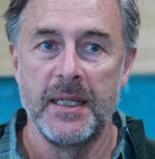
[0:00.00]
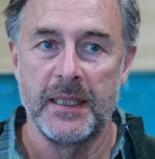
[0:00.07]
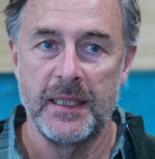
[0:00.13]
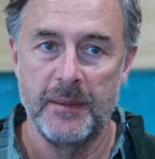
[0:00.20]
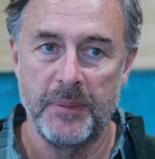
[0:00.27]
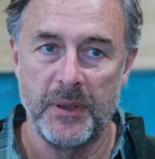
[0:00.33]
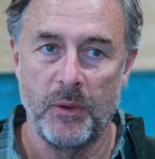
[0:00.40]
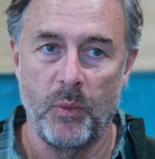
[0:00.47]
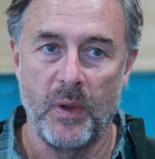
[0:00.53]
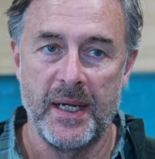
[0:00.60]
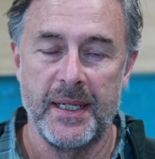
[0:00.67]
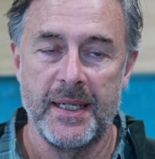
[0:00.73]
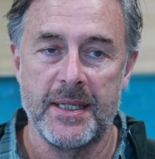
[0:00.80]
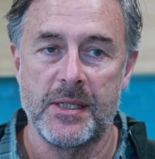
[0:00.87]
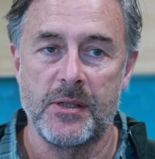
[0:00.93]
keep an
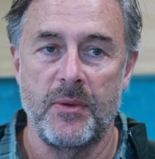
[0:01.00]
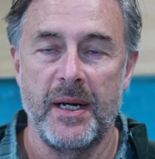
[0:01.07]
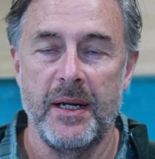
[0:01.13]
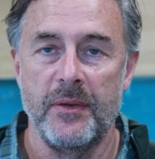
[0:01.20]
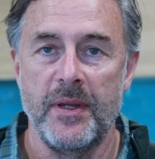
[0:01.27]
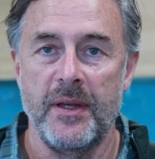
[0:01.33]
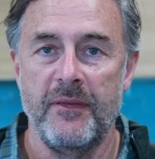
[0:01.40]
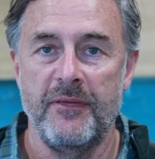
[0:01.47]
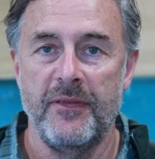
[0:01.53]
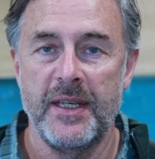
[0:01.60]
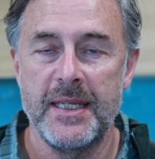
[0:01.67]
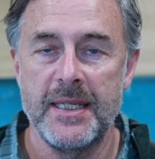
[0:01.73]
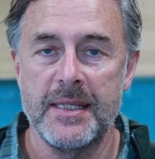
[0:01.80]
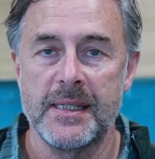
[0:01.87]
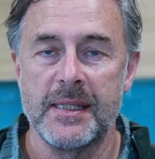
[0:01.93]
awareness around their
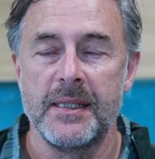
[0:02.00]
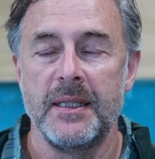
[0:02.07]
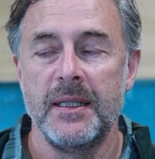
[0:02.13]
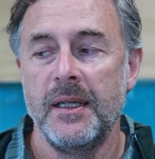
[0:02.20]
feet,